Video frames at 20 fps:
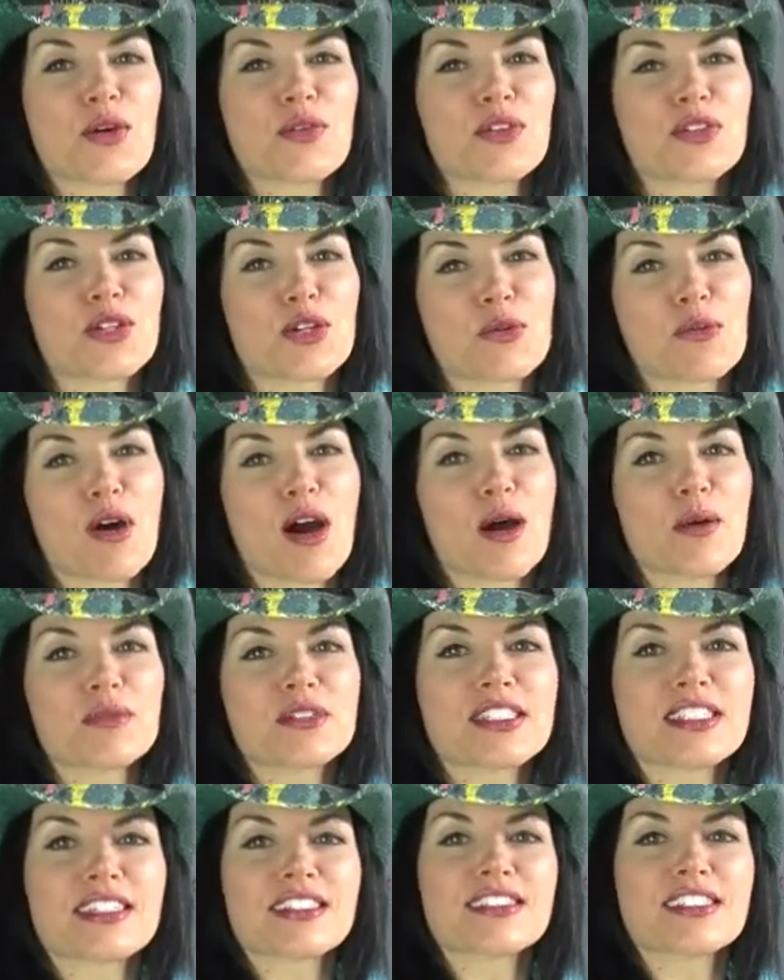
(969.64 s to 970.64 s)
that your mom
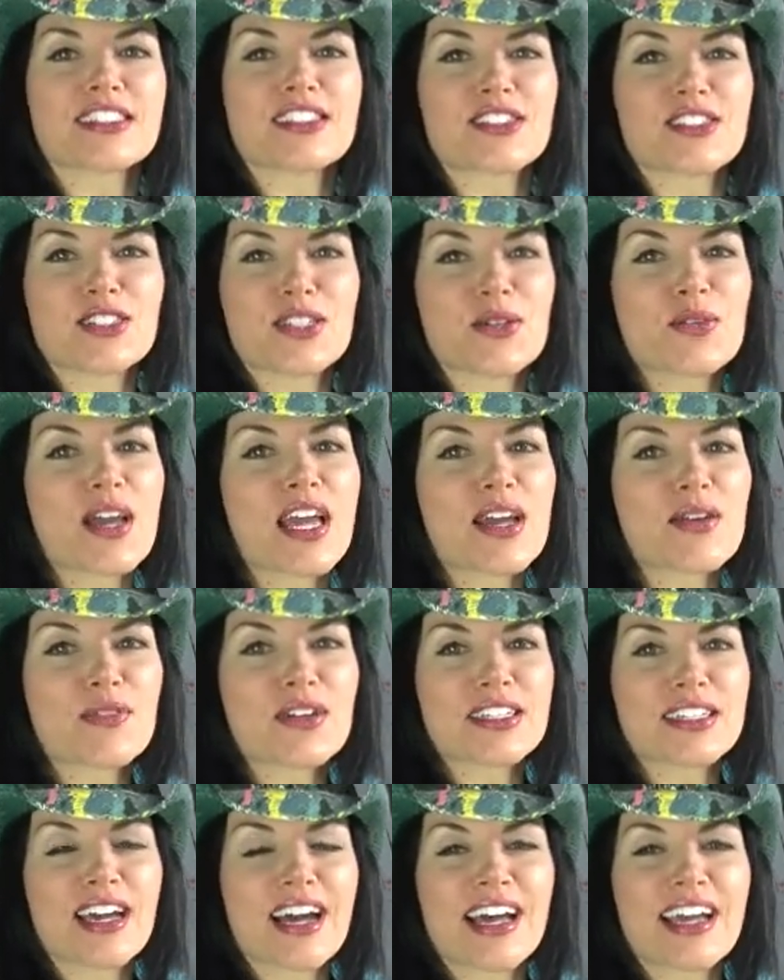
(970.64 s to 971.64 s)
sings this to you
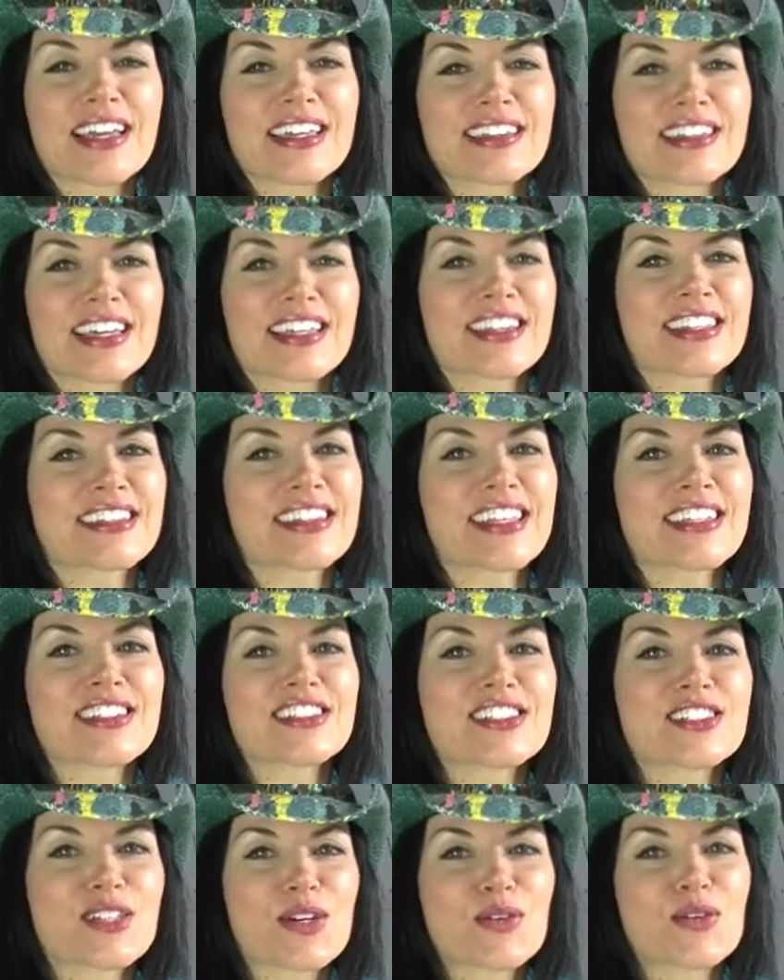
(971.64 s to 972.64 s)
every night, and I think that
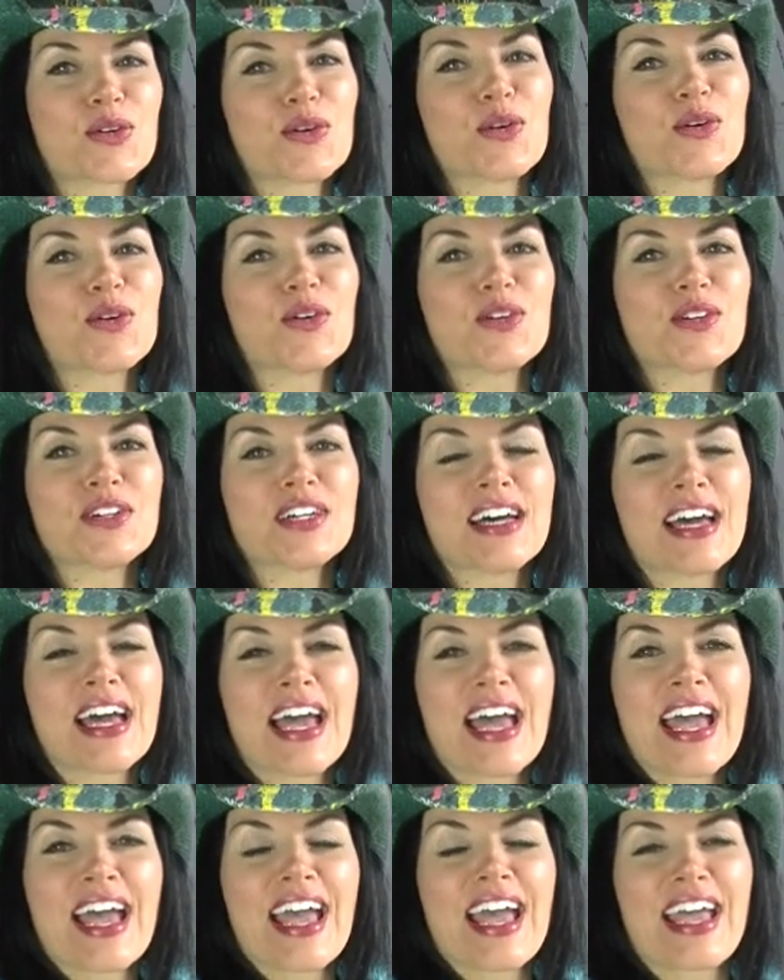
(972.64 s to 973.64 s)
is so cool.
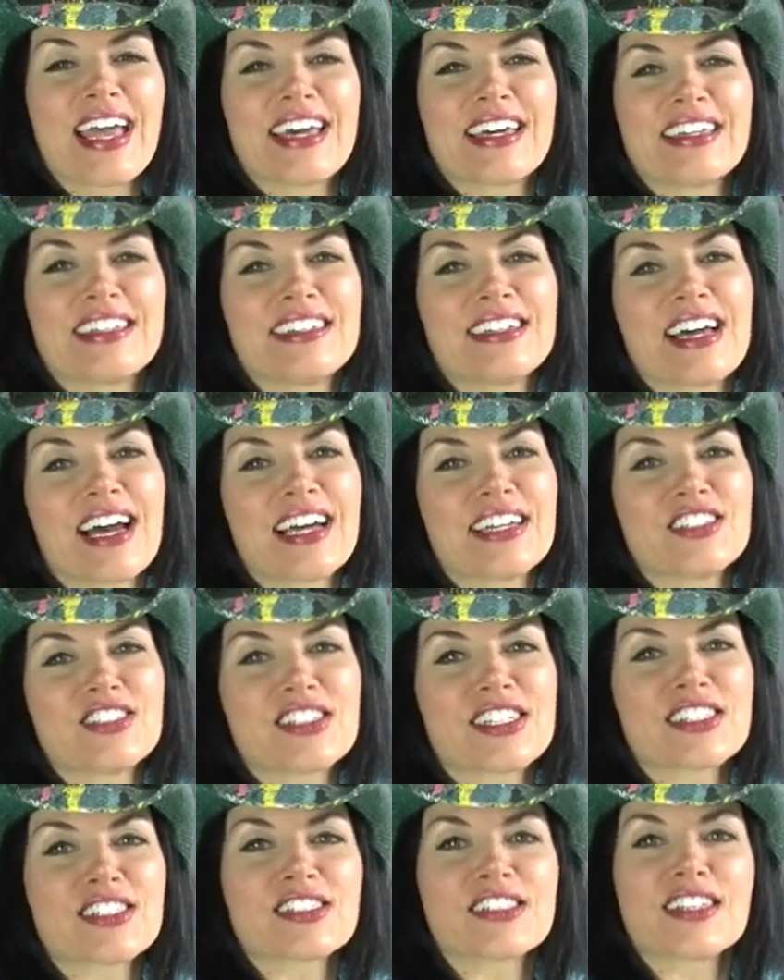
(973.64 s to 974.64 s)
And I'm
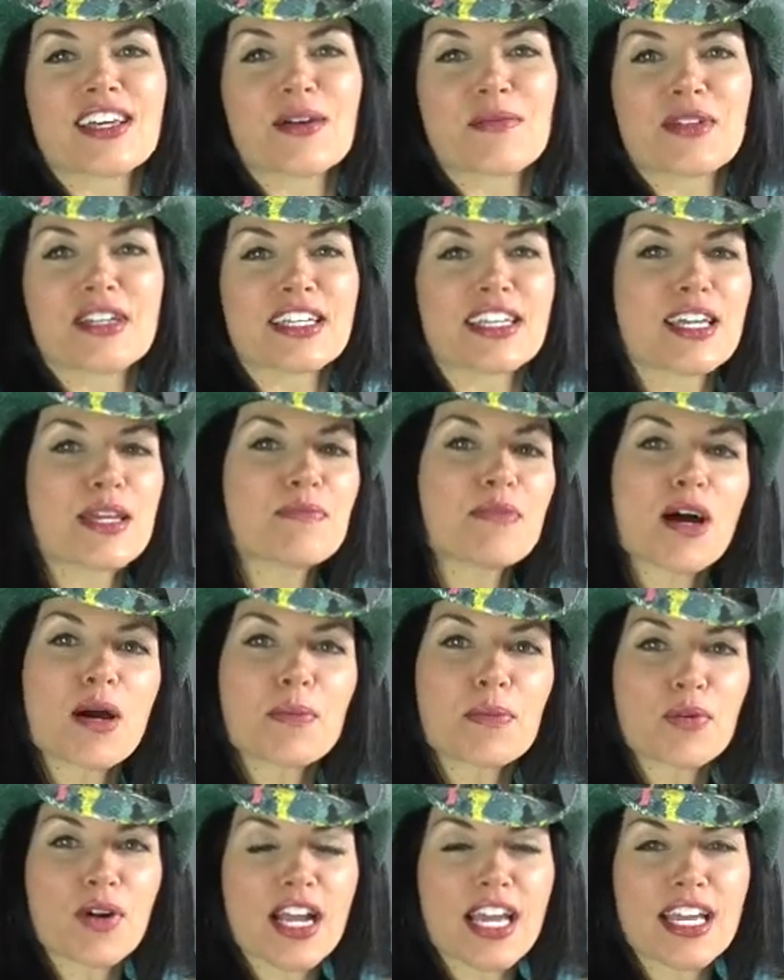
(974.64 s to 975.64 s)
going to keep on
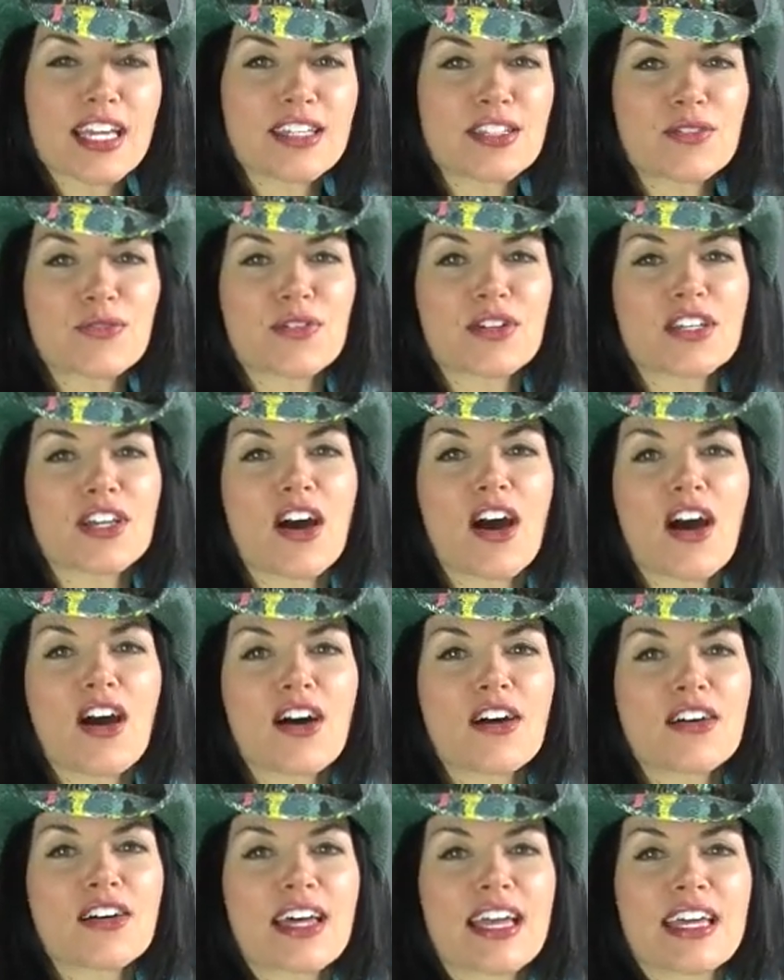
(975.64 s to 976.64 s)
praying for
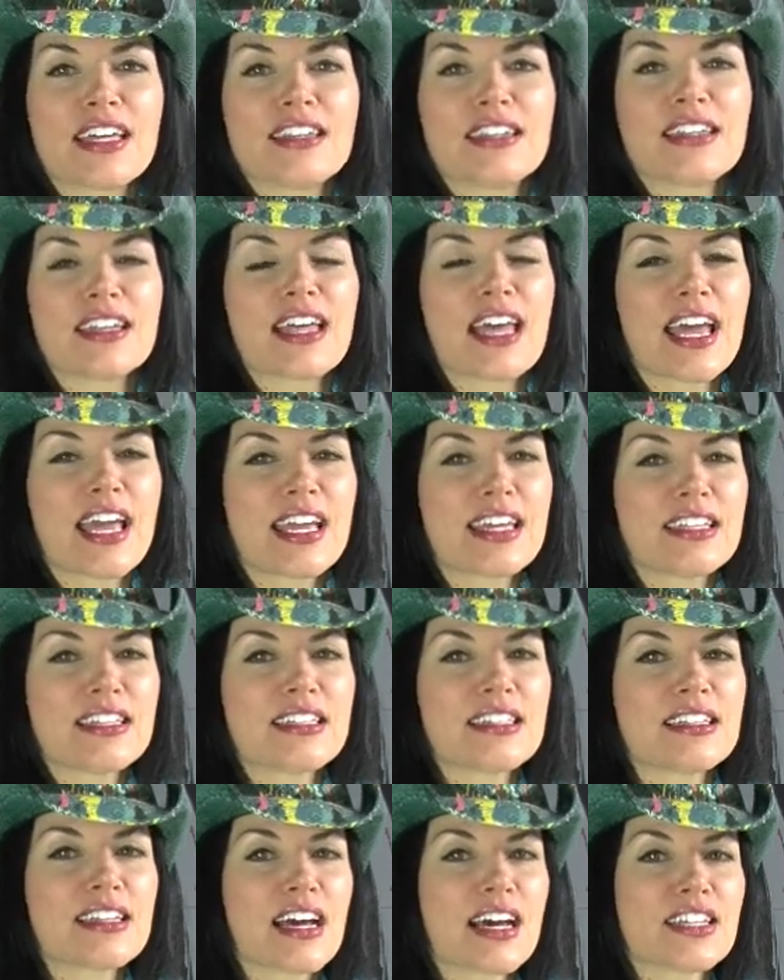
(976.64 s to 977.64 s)
y'all, and
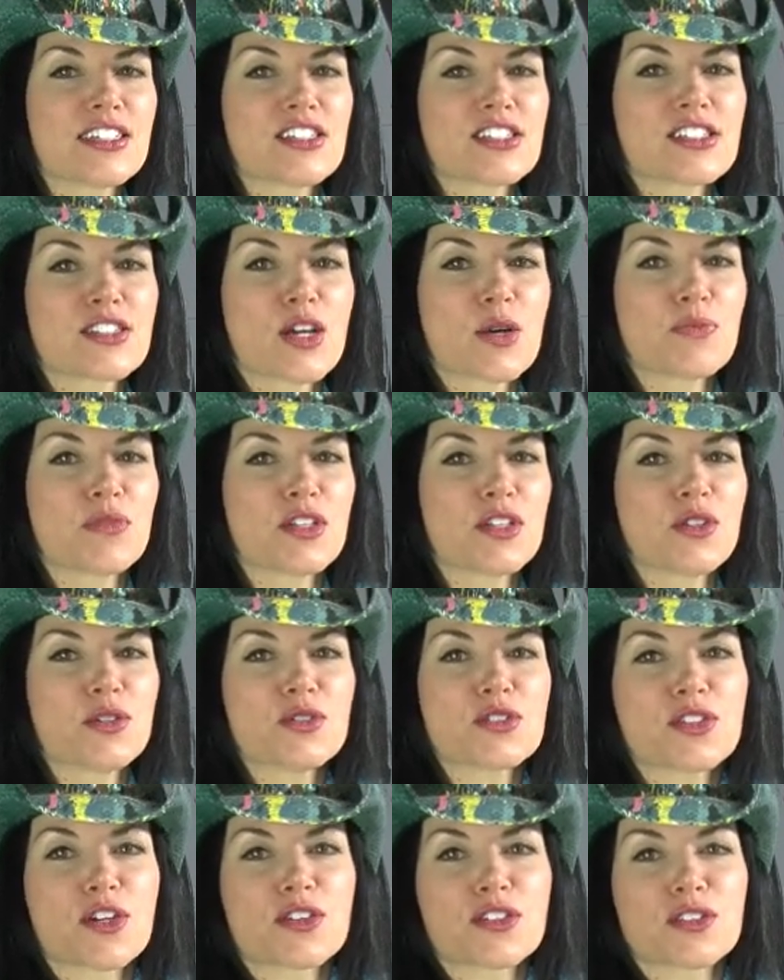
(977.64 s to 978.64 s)
Hayden, I just hope that you
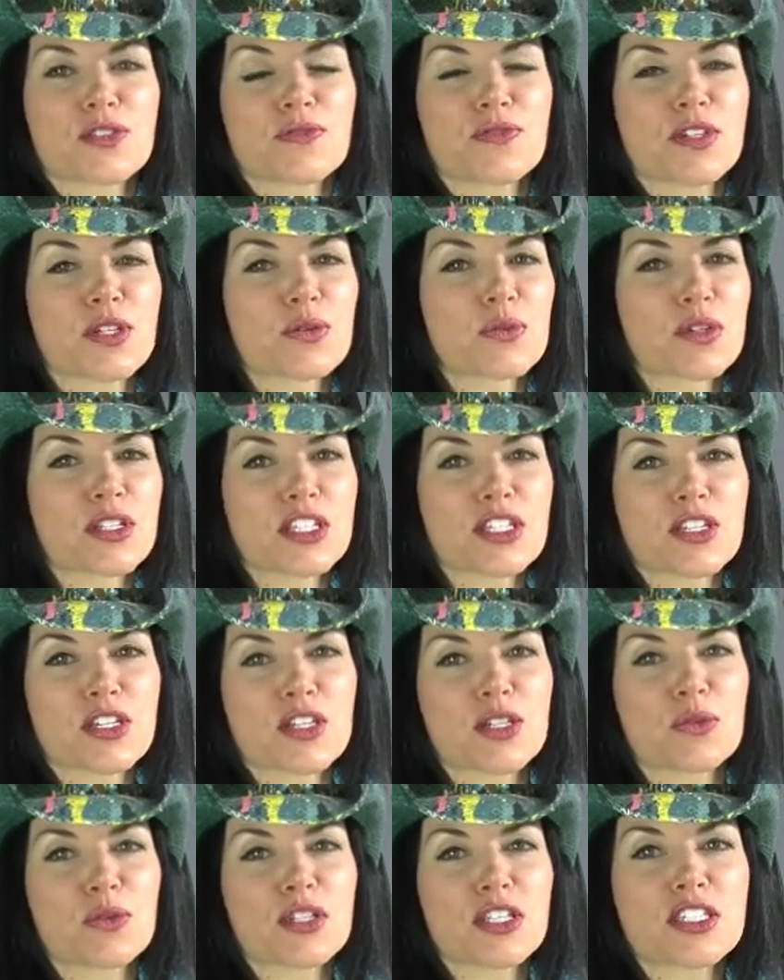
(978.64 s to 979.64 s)
start to feel really
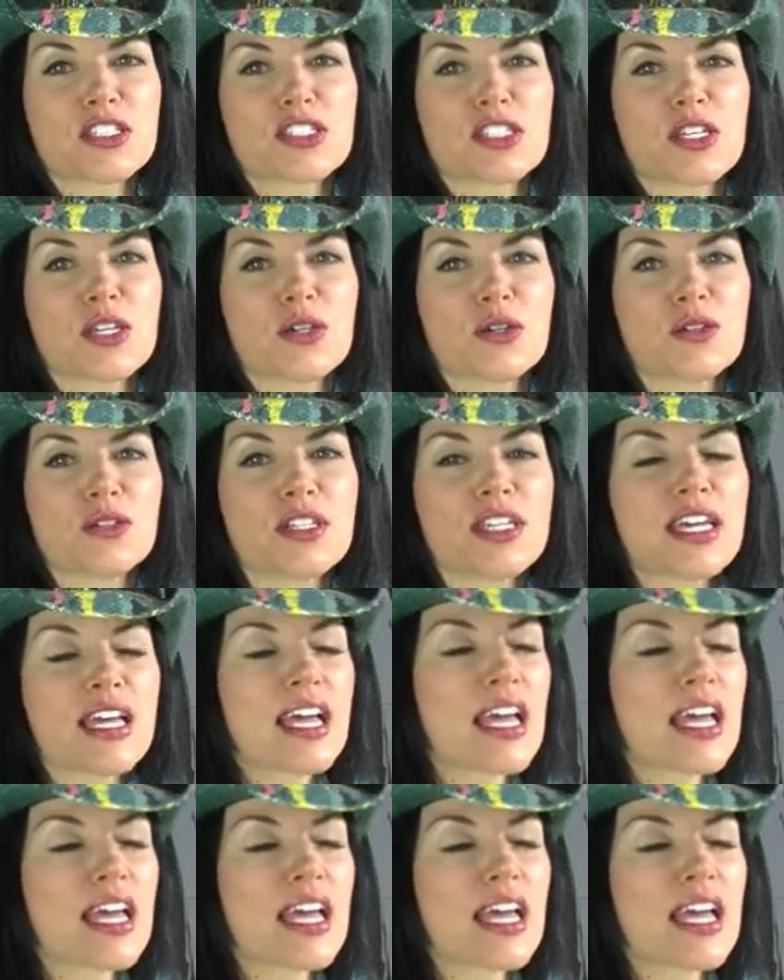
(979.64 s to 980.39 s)
good really soon,